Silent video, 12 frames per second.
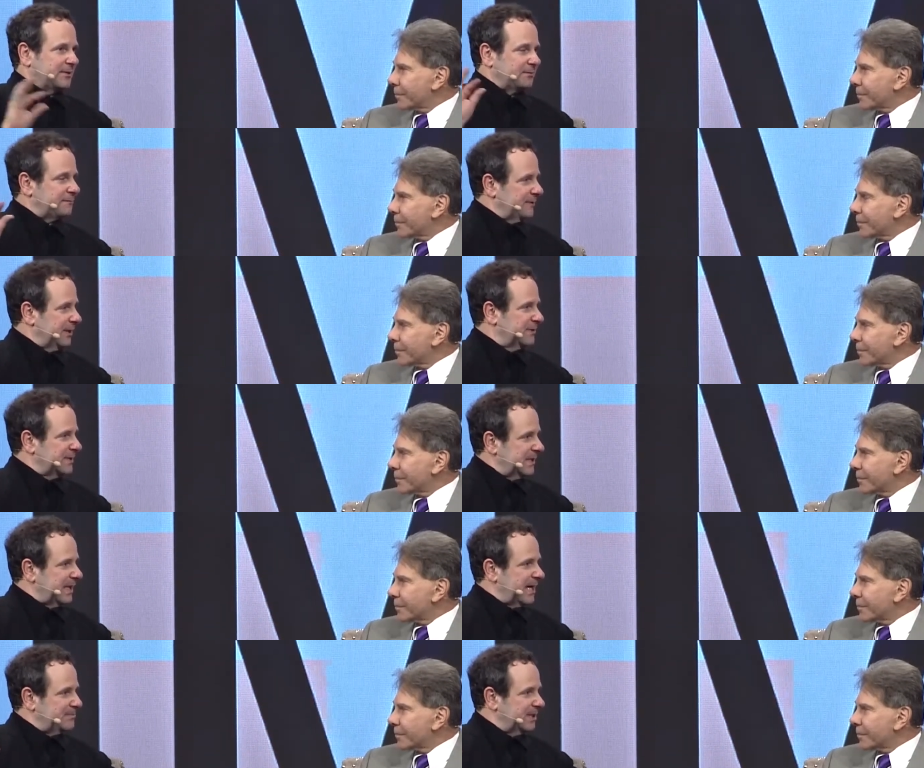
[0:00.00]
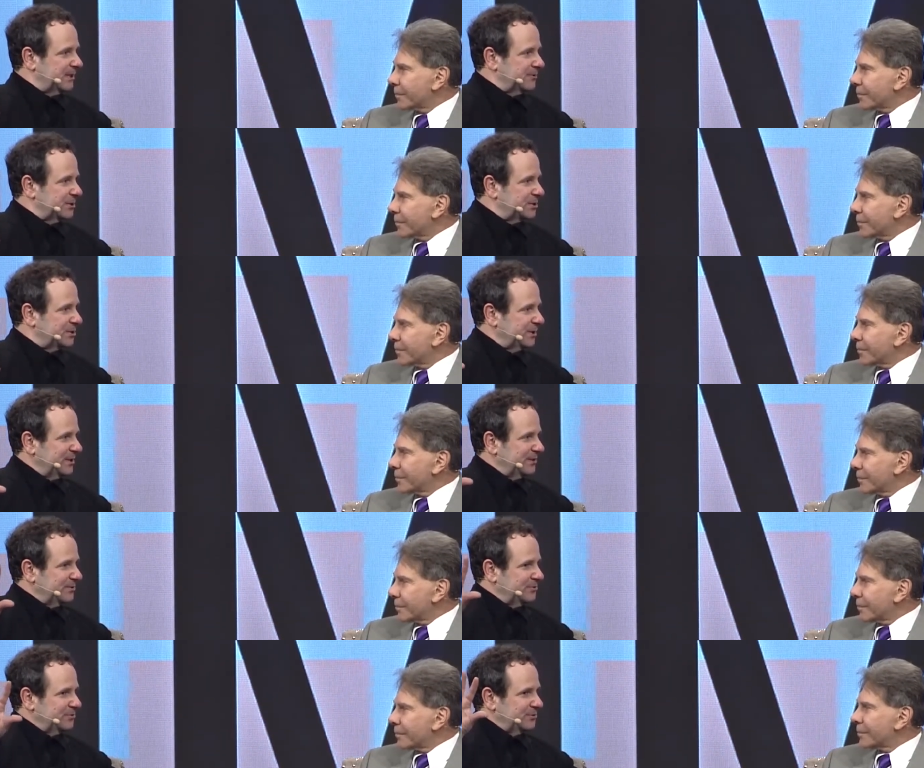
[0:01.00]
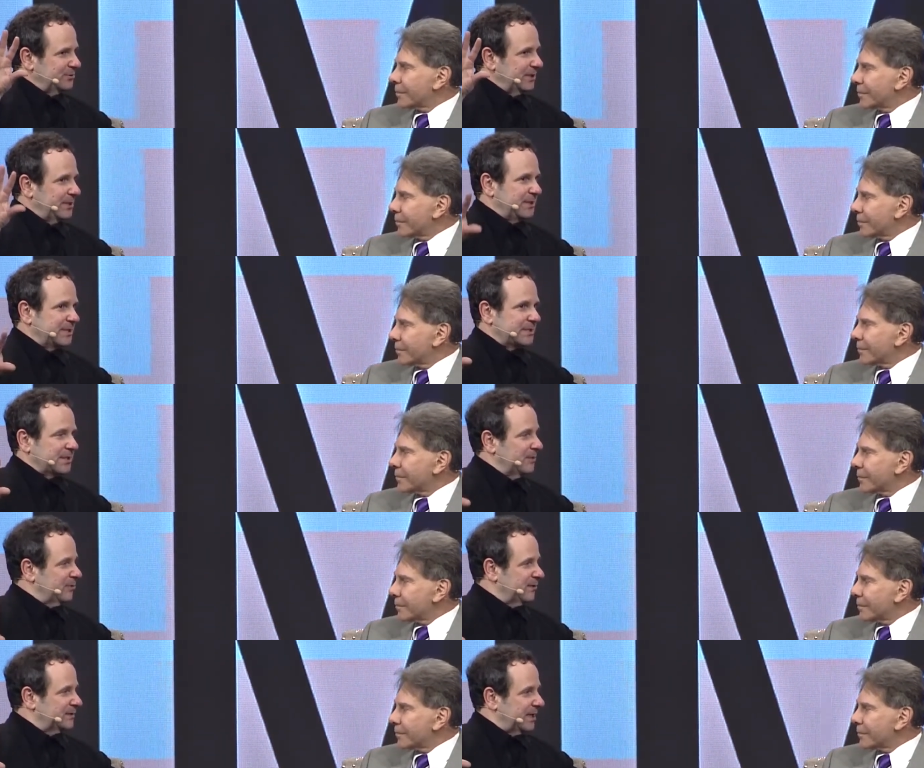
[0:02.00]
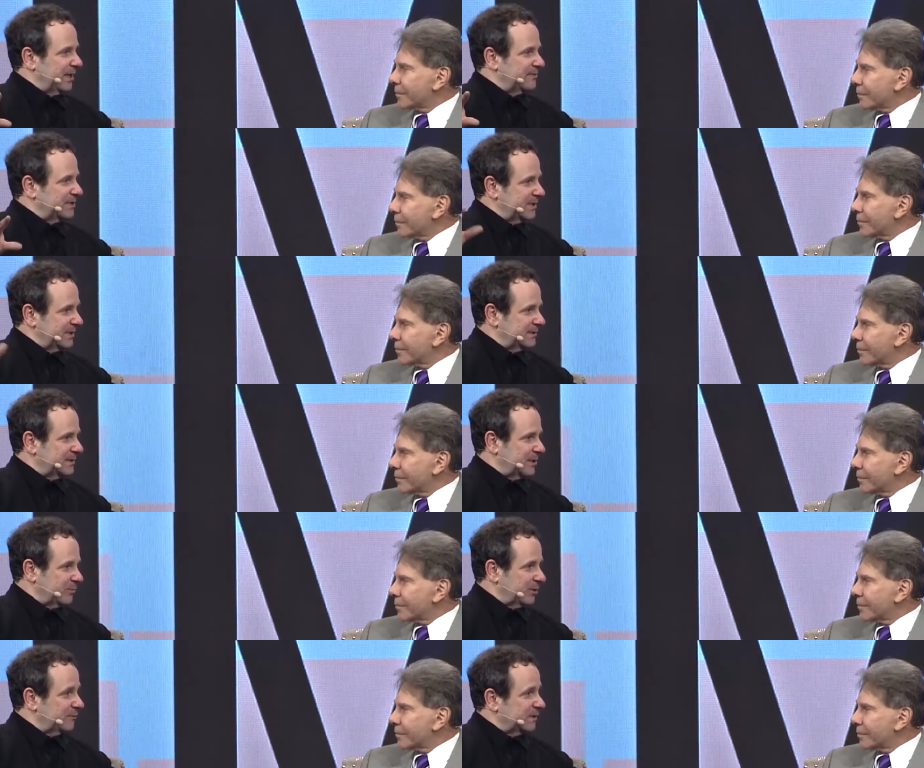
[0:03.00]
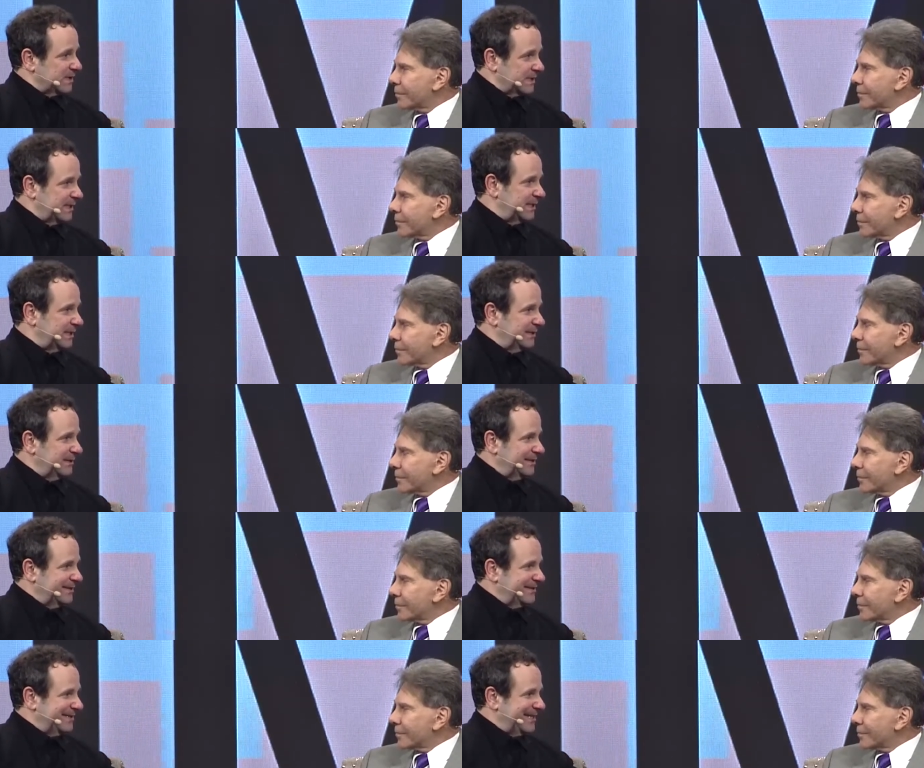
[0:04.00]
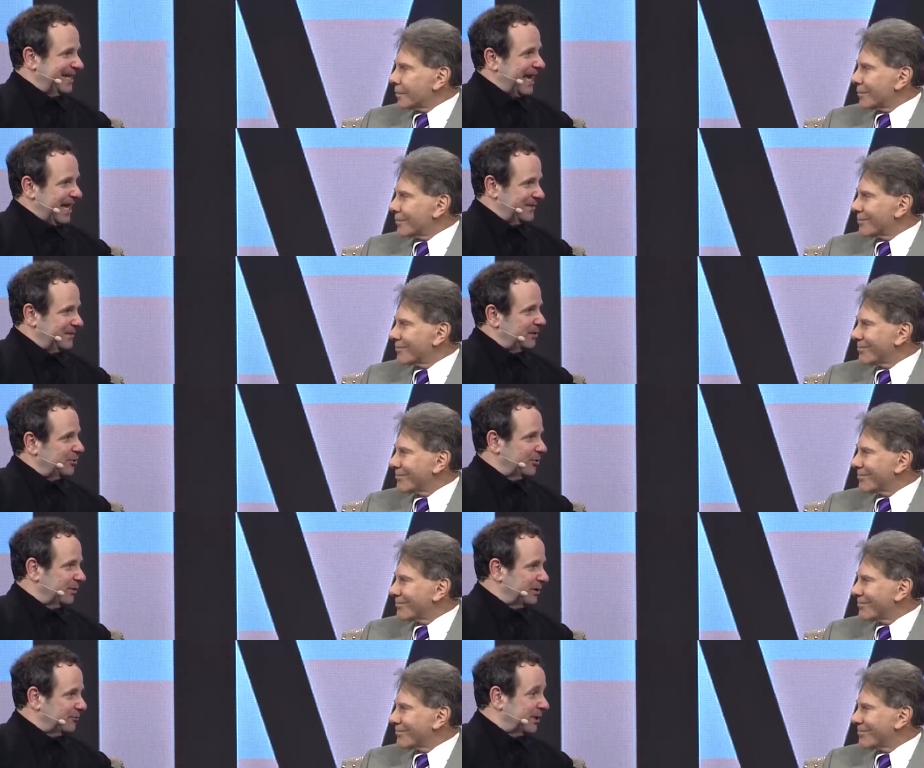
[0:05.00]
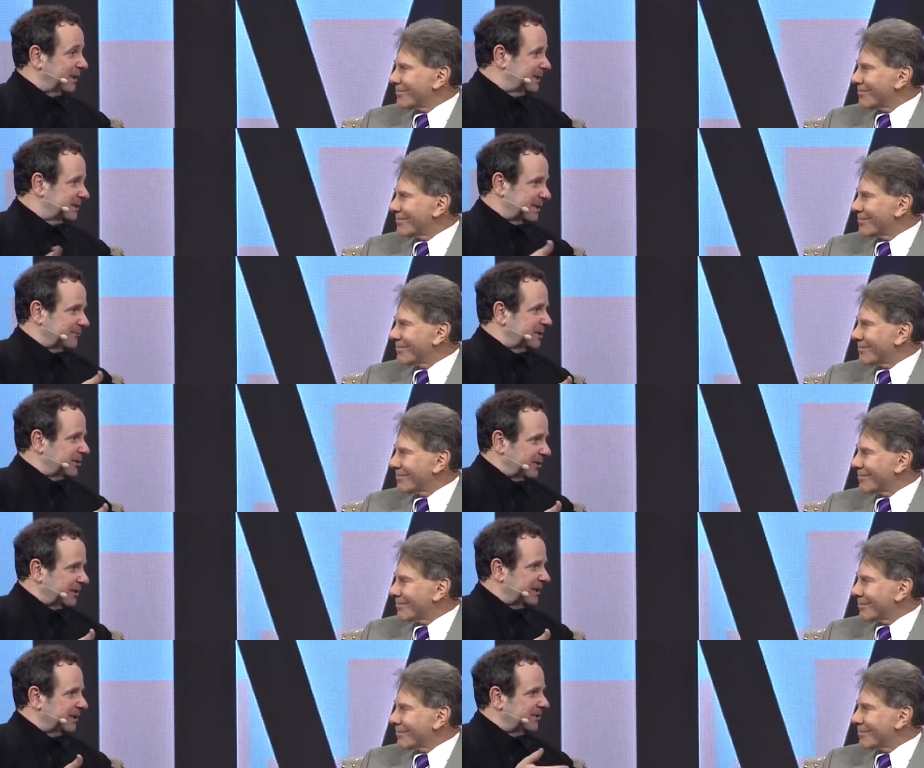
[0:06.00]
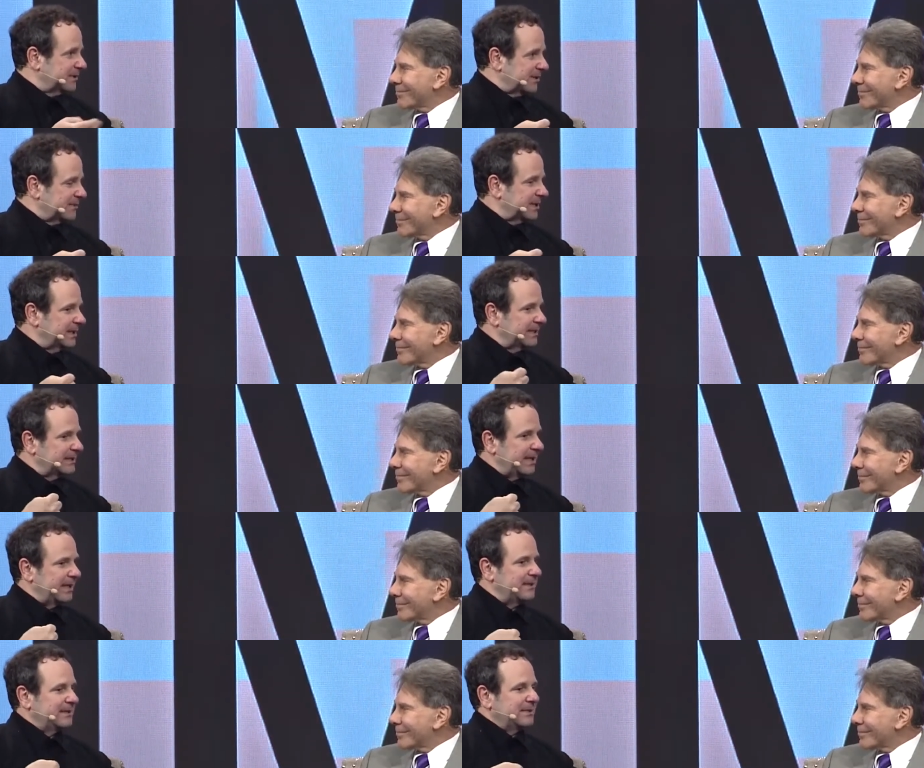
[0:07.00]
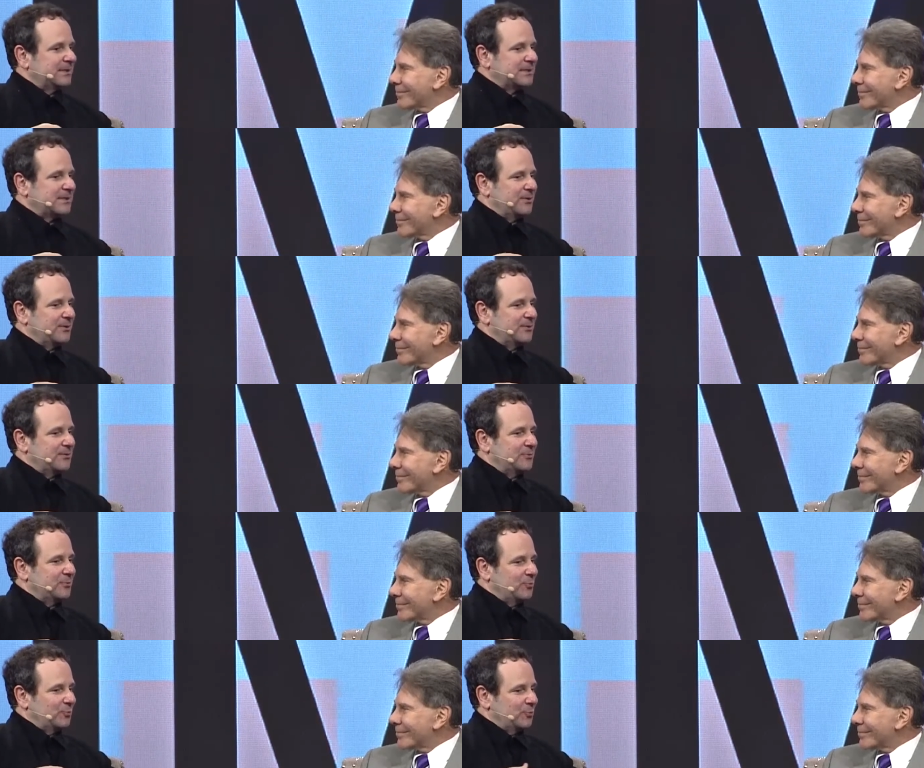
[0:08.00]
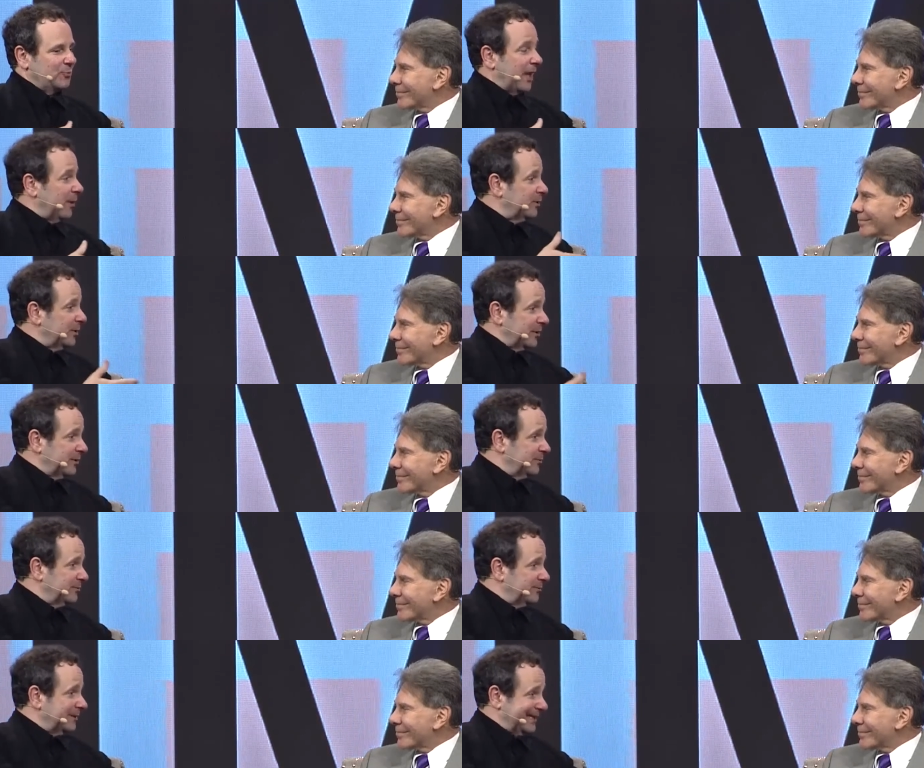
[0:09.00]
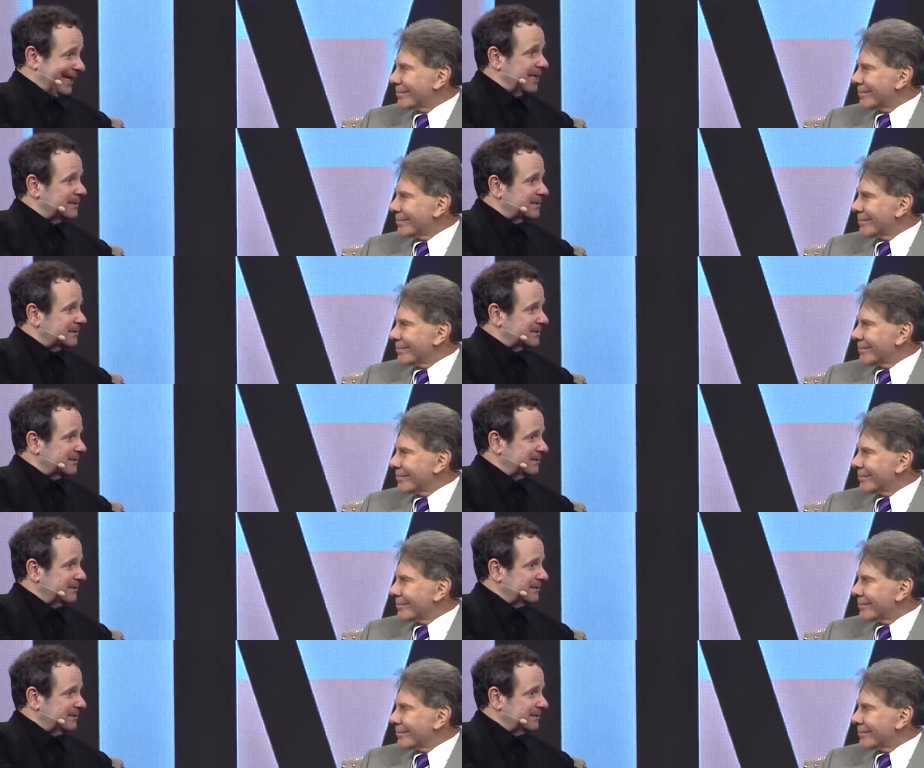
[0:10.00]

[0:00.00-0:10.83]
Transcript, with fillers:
Speaker 1: called frequency capping, which limits the number of times that someone will see the ad that you're going to run in, say, retargeting or something like that. So that would argue against